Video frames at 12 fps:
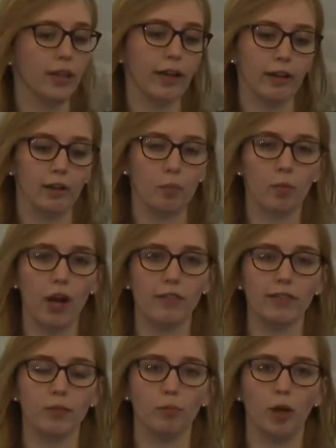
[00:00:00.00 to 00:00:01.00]
the
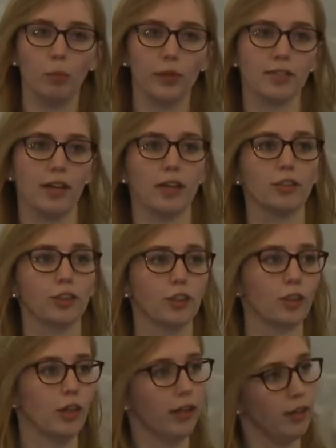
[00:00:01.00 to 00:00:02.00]
private and public
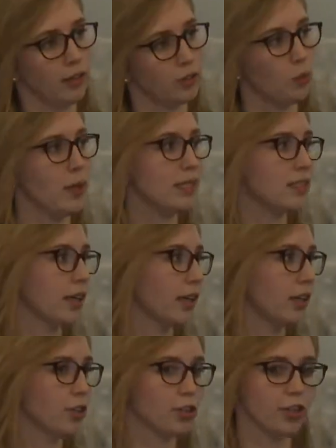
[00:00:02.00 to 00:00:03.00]
sector, domestic
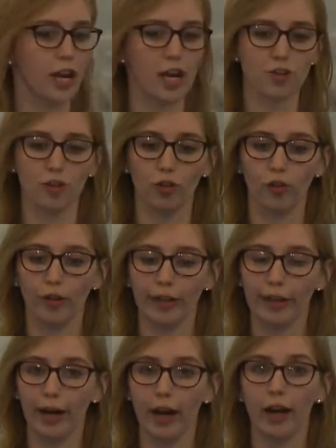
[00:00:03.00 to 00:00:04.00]
and international,
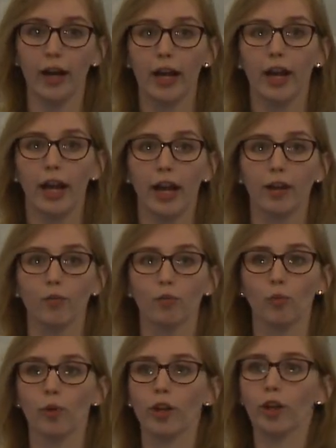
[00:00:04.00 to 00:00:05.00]
and
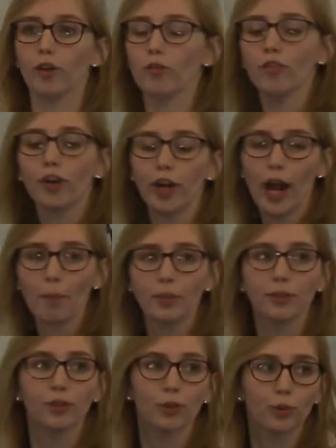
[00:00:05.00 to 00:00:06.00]
we are very
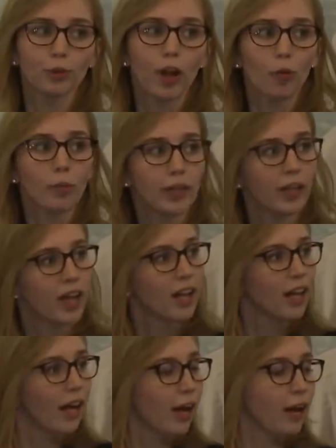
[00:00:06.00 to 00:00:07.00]
happy to now be
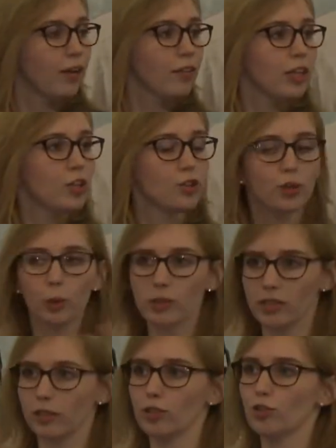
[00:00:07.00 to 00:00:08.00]

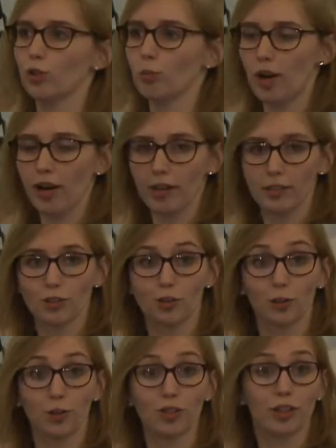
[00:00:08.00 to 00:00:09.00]
introducing this new product and
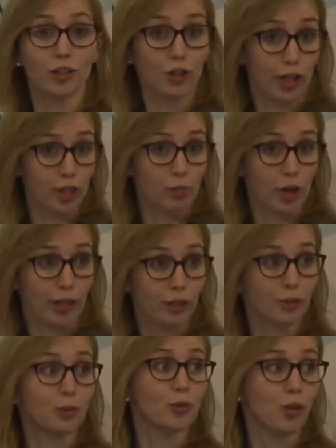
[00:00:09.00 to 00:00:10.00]
solution in the Turkish market
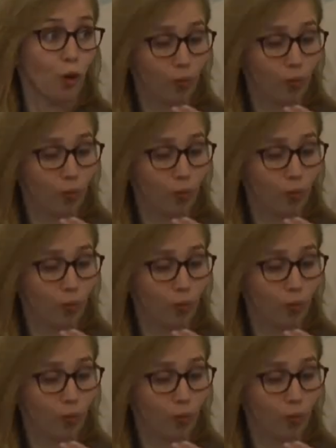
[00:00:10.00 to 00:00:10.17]
too. So